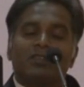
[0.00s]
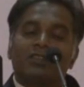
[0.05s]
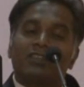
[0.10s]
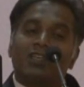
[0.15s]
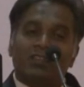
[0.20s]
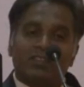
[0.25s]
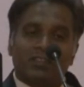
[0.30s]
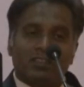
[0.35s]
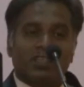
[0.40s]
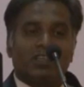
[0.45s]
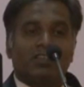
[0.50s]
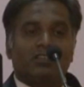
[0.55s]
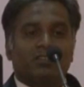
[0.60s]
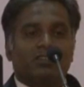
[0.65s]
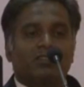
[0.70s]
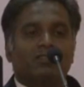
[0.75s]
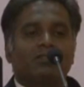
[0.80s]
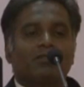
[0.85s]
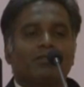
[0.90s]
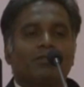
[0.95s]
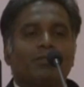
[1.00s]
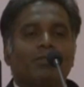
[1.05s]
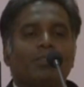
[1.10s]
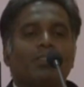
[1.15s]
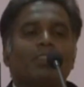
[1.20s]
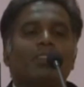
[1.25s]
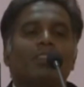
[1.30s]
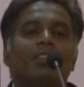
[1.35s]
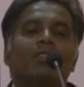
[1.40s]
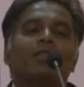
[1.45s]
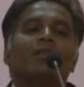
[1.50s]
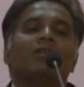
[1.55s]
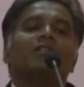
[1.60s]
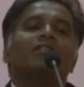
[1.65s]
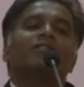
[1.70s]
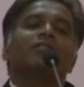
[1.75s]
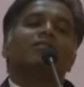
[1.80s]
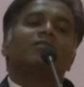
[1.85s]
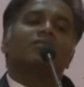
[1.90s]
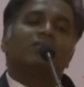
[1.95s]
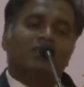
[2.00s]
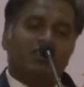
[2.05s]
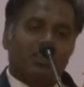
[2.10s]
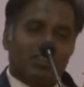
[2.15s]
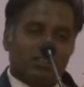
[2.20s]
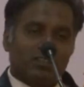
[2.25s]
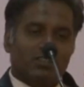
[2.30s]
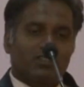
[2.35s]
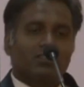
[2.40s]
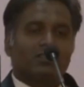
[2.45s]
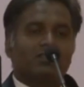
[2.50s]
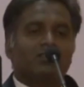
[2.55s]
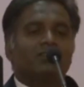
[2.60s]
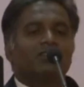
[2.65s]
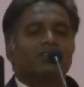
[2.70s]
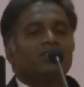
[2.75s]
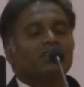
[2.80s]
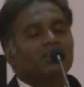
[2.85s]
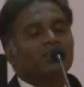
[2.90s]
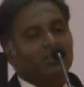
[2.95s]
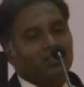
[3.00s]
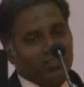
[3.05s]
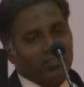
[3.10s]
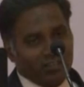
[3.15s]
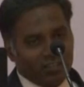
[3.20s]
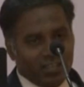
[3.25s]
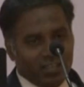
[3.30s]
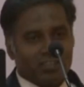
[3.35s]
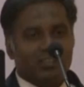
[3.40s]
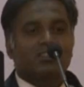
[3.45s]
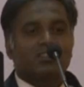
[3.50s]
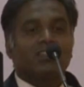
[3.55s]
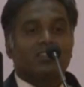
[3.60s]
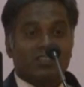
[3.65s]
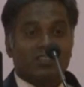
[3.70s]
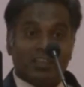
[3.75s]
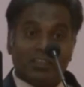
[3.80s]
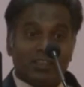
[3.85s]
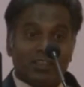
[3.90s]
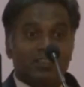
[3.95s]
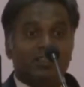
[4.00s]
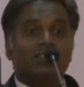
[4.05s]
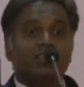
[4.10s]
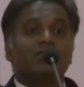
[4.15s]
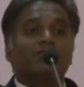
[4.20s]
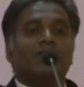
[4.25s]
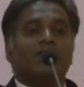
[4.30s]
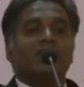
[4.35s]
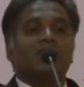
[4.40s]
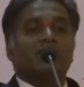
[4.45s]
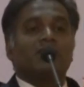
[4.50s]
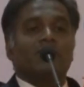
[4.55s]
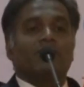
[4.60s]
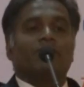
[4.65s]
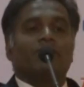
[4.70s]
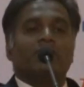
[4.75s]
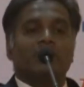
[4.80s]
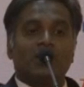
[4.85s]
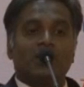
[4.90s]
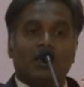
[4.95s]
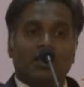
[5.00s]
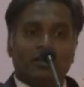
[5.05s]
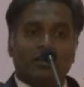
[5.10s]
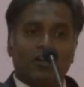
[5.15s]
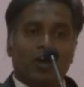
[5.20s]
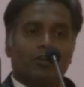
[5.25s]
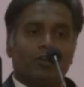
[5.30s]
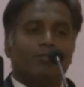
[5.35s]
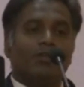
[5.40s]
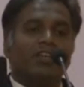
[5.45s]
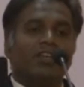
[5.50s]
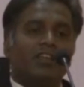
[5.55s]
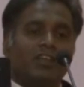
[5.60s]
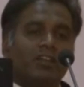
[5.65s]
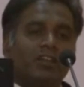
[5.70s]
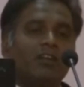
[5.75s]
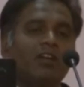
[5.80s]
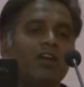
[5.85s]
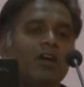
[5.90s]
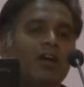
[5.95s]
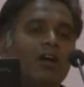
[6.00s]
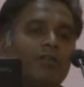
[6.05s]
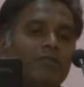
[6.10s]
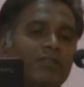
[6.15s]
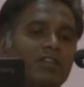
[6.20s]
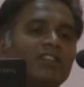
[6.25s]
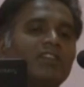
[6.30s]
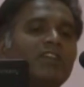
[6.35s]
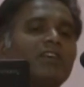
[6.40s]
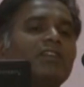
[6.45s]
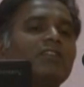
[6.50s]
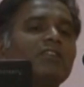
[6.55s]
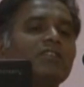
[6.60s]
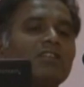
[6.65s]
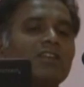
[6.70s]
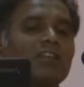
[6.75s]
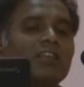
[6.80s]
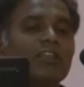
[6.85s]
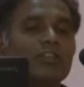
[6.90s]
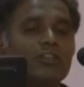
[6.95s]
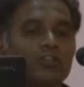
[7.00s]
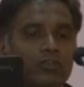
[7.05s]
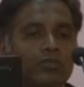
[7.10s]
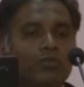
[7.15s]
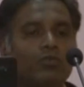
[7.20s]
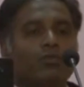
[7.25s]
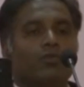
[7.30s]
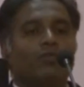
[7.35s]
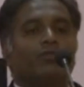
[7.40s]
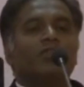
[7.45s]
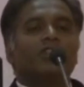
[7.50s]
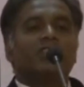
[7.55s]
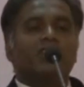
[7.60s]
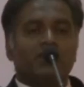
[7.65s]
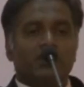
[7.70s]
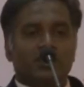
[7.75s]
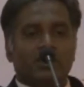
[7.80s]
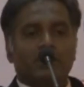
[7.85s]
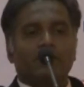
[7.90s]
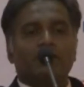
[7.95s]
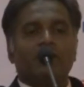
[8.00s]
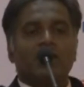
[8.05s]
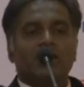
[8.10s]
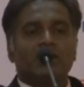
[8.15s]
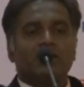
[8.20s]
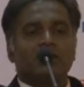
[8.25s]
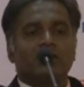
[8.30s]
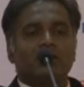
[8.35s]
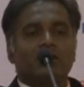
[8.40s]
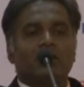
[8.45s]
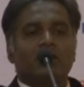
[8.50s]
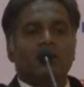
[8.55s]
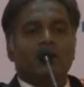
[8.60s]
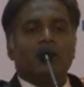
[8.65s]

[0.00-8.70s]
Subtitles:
Yes, yes. Yes. Yes, yes. It is fail-safe. Yeah, normally when there is an issue with the device,